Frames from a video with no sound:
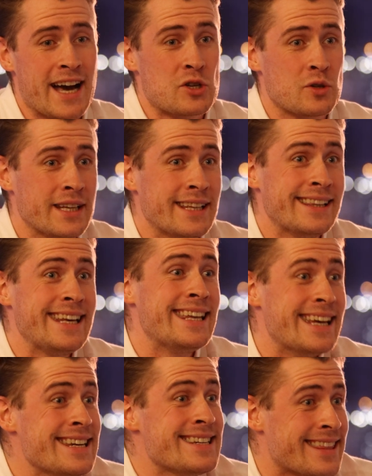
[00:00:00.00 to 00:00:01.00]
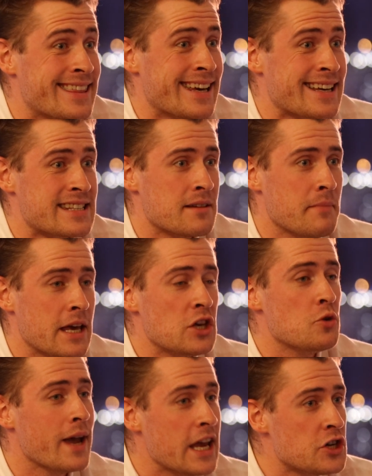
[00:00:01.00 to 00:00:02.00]
actually lean into things that
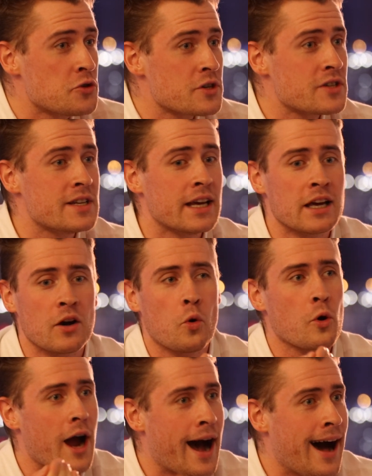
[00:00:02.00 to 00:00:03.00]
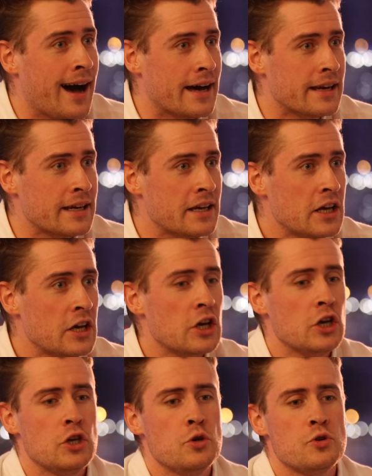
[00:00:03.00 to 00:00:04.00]
make you interesting or odd.
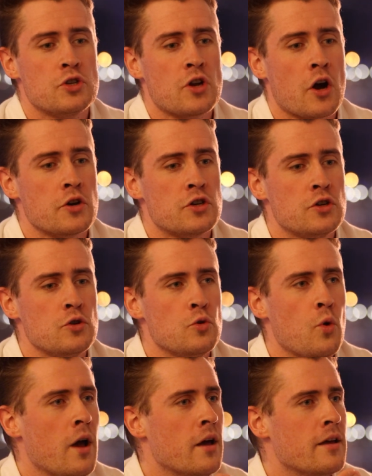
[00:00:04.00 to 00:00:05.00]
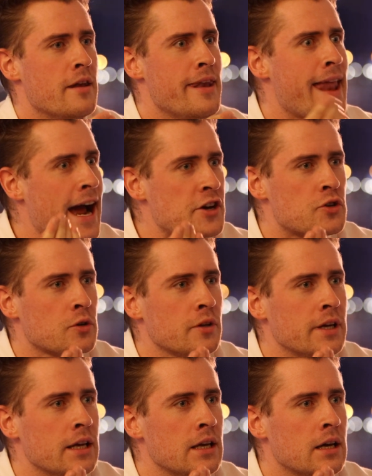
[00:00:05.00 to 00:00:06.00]
You start to
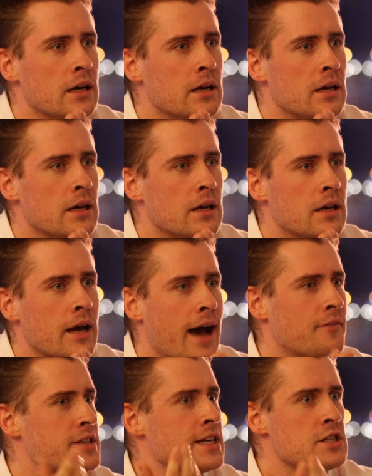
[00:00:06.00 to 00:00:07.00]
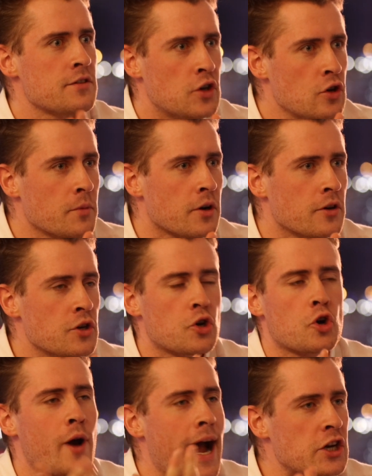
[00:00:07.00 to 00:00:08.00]
naturally have a sense of humor. You
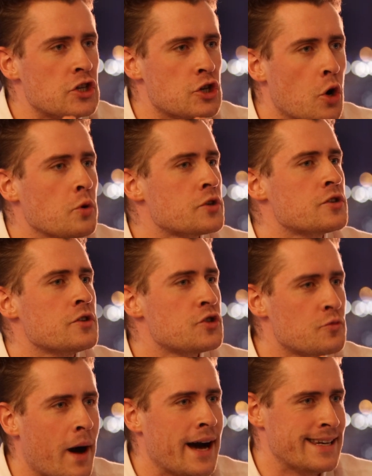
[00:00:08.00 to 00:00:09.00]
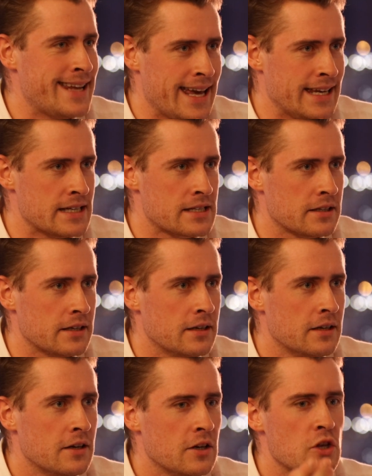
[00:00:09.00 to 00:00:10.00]
crack jokes
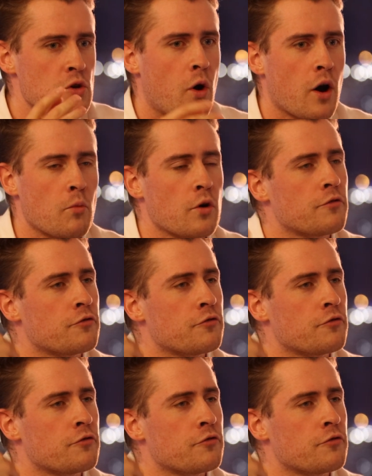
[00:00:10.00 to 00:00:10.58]
spontaneously. You are more